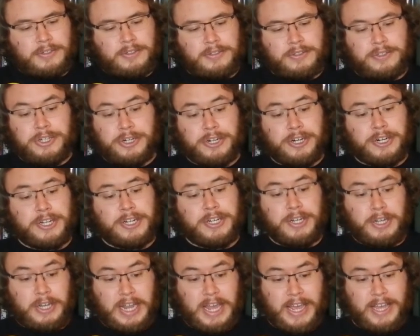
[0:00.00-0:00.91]

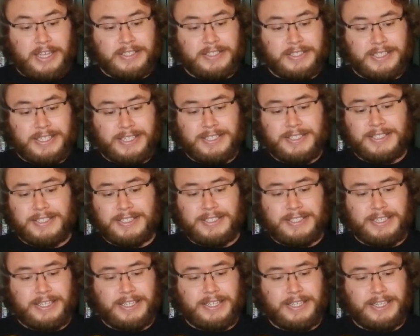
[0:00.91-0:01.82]
Dirk, Nasty,
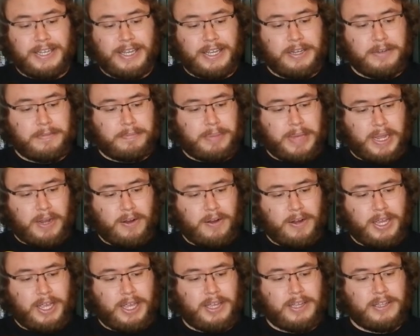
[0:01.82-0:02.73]
Stig, and
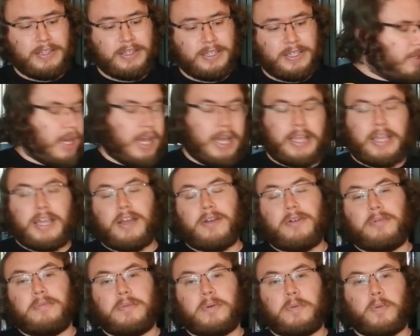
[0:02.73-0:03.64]
Barry. I
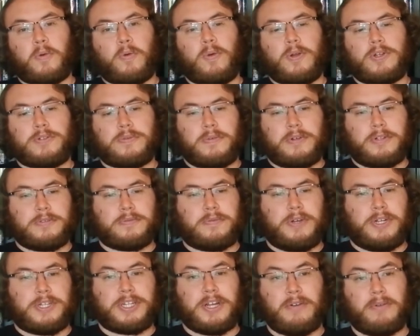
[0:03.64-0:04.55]
can't remember which one is
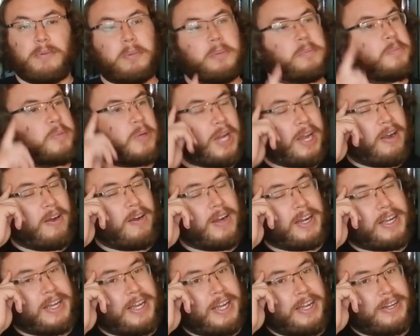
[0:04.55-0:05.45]
which. I remember
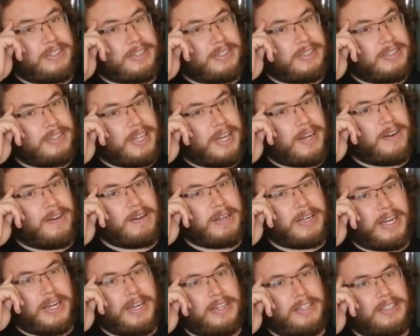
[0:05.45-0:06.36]
Eric Idle.
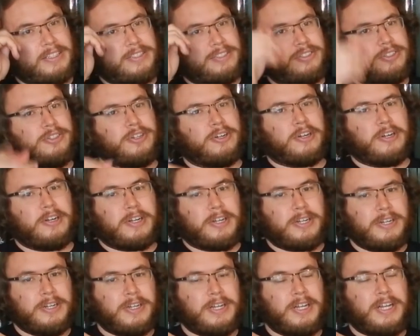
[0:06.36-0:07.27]
Eric Idle is
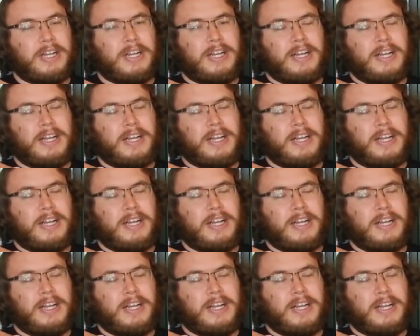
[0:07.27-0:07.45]
Dirk.